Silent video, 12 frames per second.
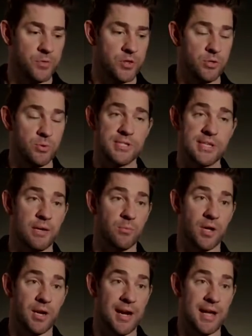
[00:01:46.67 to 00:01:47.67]
do a second
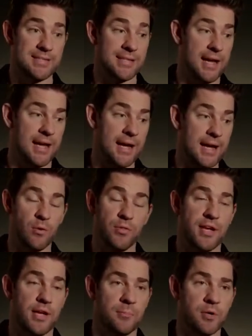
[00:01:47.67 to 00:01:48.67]
one, and I said, I don't
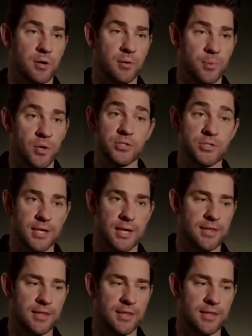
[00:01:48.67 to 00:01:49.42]
think I'm your person.